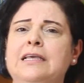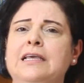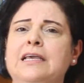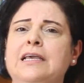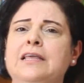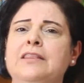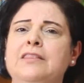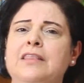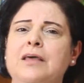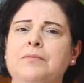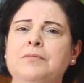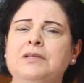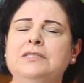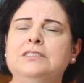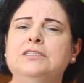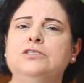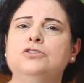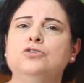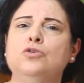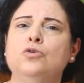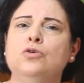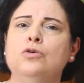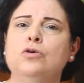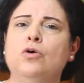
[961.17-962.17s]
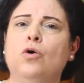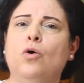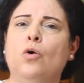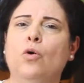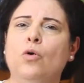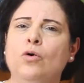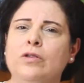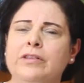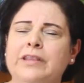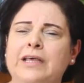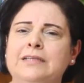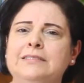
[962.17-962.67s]
in the midst of
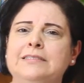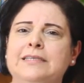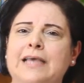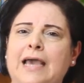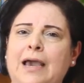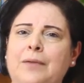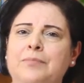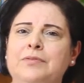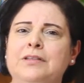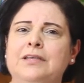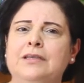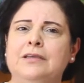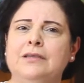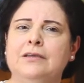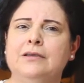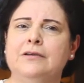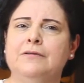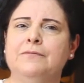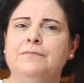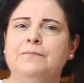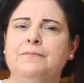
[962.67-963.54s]
all that's happening.